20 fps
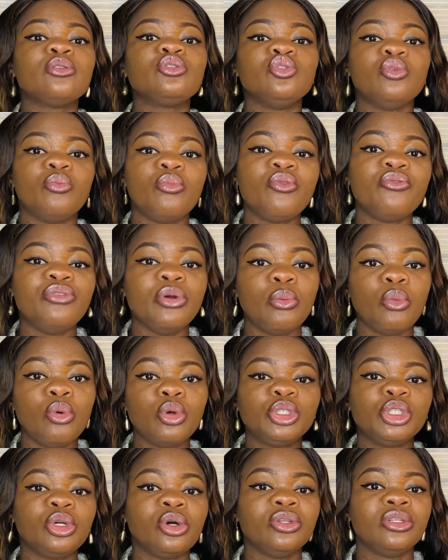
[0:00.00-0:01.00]
to move a
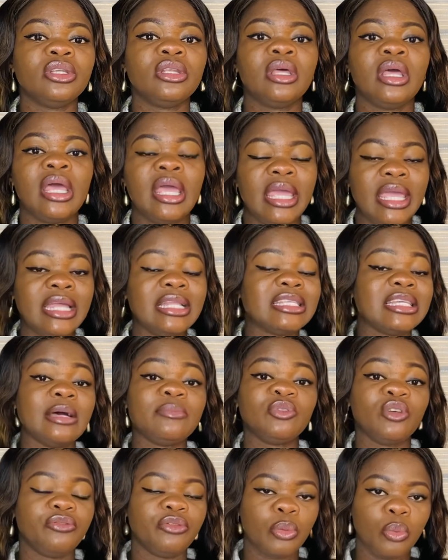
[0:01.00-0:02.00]
motion in terms
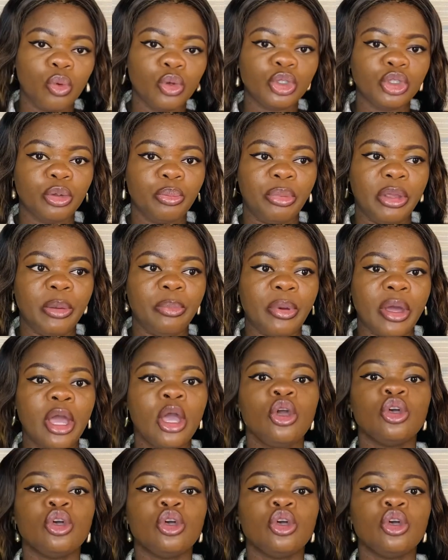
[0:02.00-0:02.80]
of the motion paper.